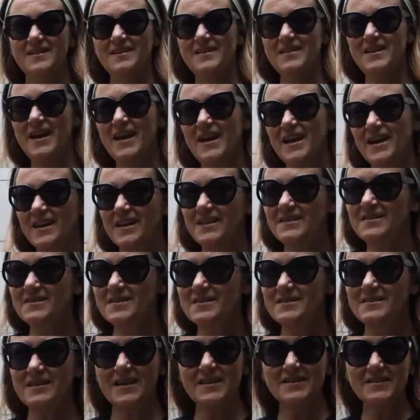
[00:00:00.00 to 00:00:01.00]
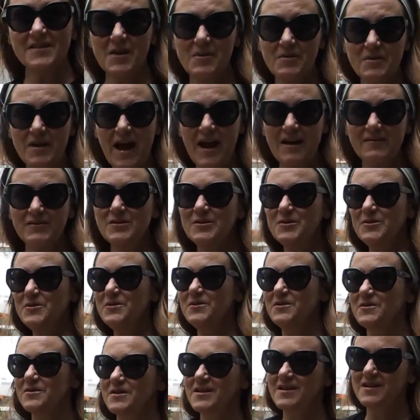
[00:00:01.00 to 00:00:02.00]
yeah, let's, let's go and have a
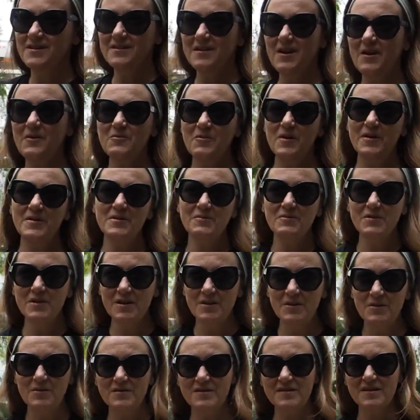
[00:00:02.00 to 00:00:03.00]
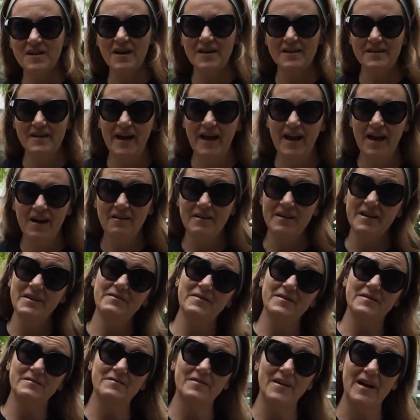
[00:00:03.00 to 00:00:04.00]
look. I wonder what it looks like now, if
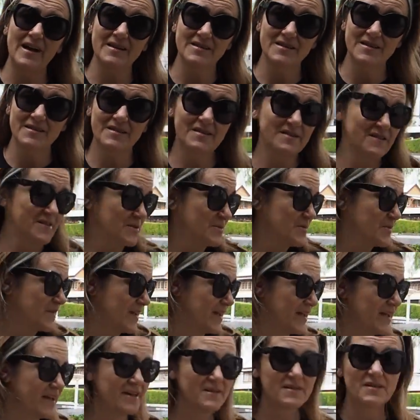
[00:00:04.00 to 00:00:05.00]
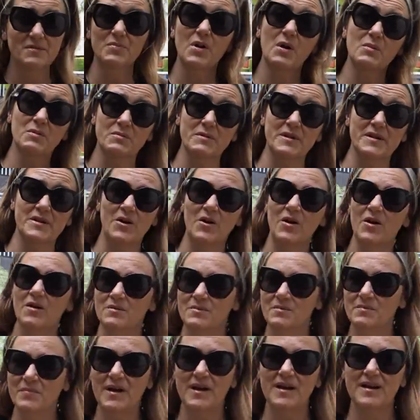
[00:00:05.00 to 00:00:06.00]
in fact it's still there. It's probably not,
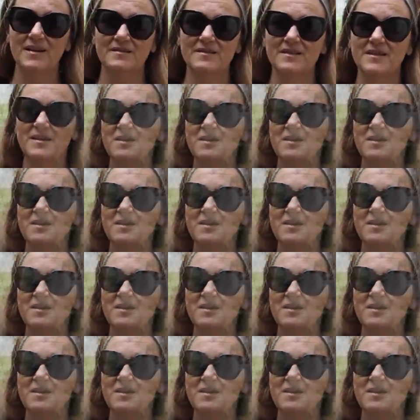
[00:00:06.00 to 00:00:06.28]
but...